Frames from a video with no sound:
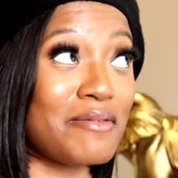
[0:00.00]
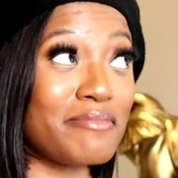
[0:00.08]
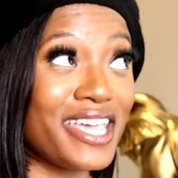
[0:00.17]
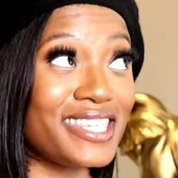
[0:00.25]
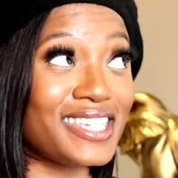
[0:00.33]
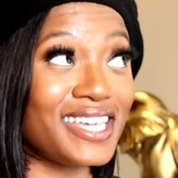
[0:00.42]

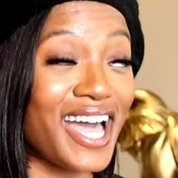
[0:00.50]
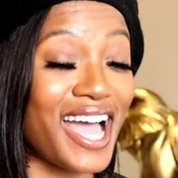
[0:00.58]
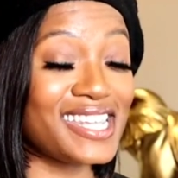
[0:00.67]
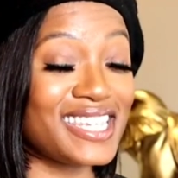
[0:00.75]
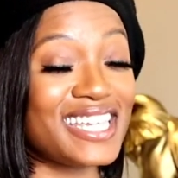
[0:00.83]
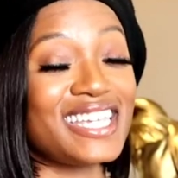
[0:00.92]
amazing
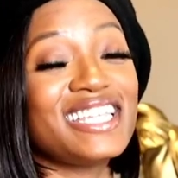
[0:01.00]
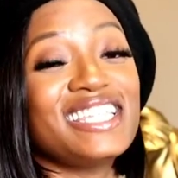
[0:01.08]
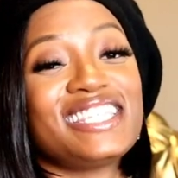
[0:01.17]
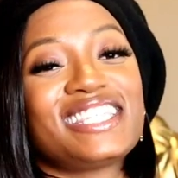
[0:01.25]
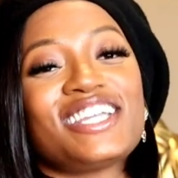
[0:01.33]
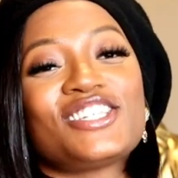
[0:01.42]

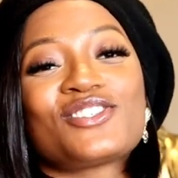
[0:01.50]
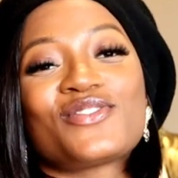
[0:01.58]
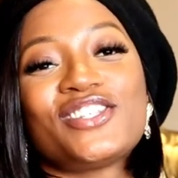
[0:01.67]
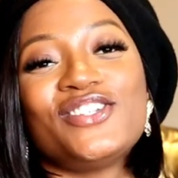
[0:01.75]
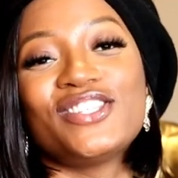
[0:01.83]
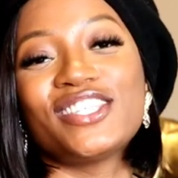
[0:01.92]
content such as
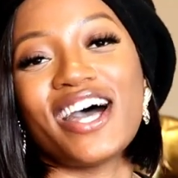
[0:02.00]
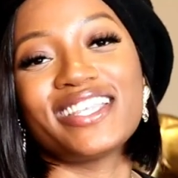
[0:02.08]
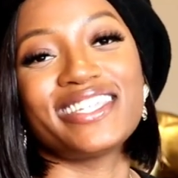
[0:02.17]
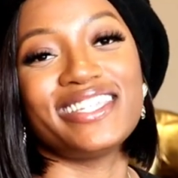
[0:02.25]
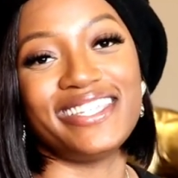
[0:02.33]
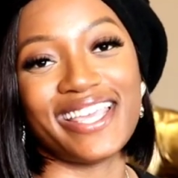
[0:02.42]
what you
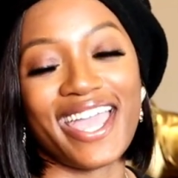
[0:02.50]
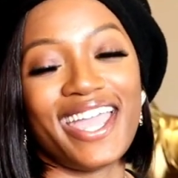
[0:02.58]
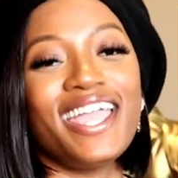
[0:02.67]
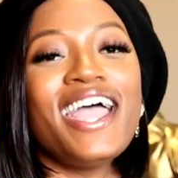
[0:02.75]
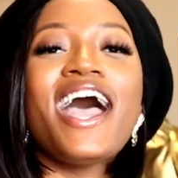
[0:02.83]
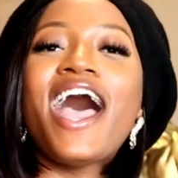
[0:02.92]
saw
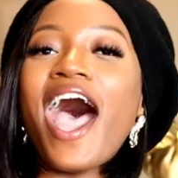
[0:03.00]
today.